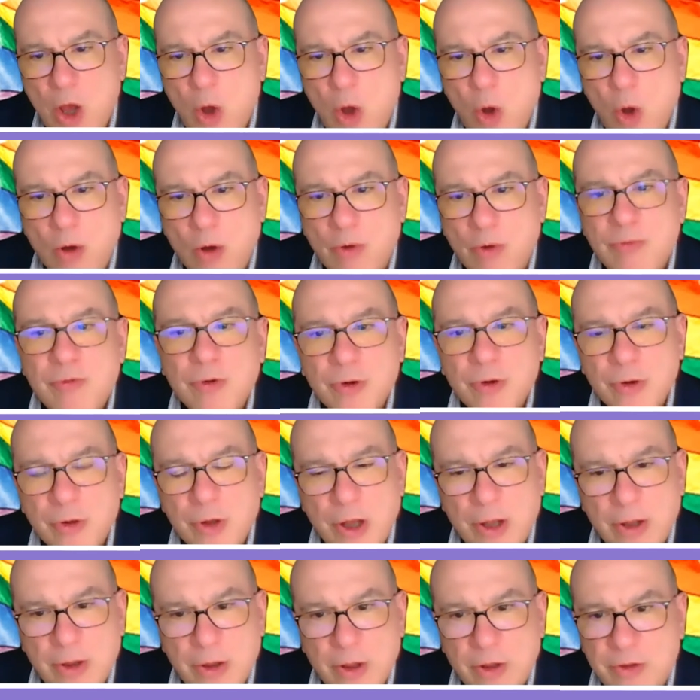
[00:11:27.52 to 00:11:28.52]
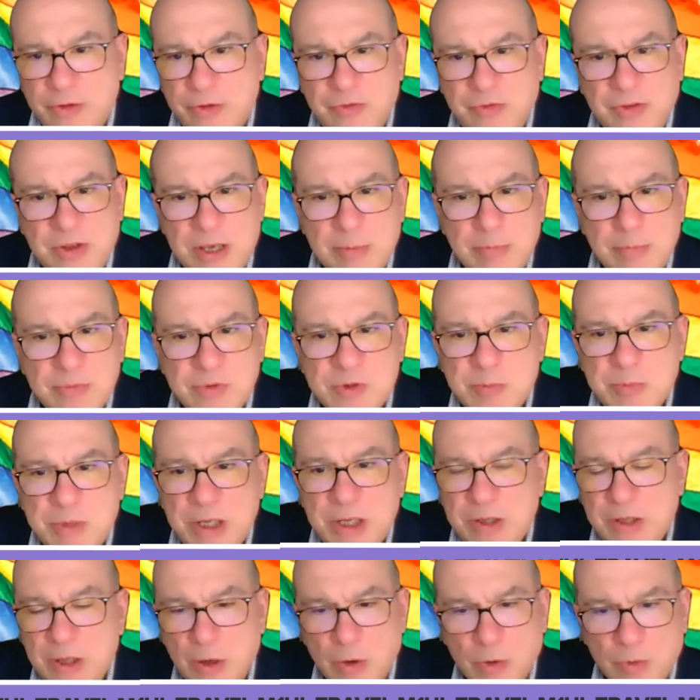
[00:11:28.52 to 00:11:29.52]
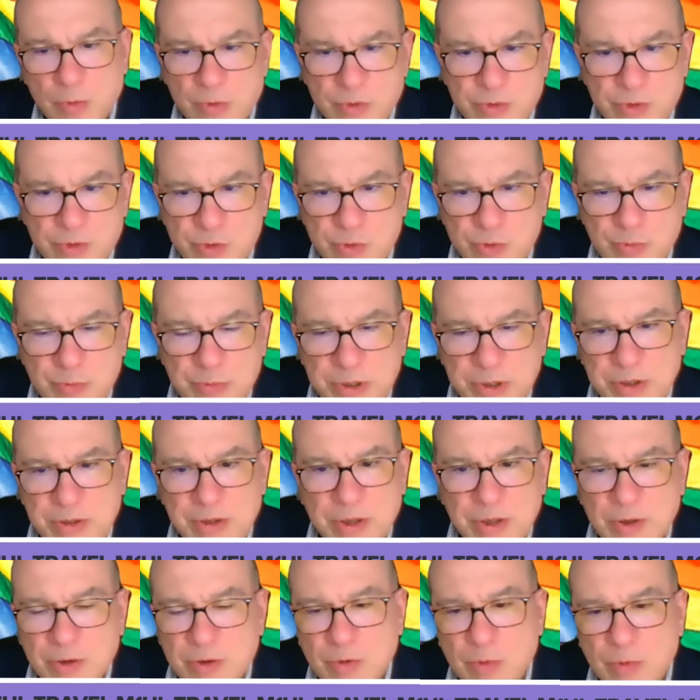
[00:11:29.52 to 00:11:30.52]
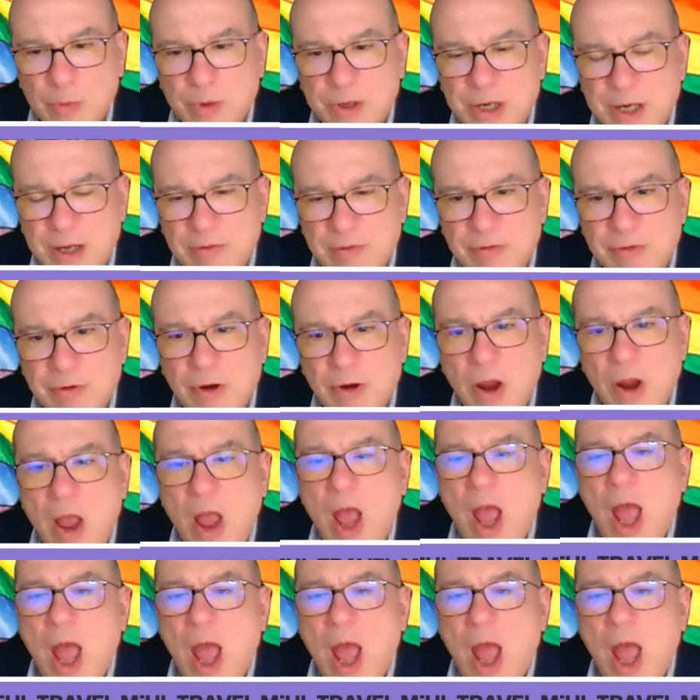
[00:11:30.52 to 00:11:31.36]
over a Teams meeting or a Zoom meeting or whatever?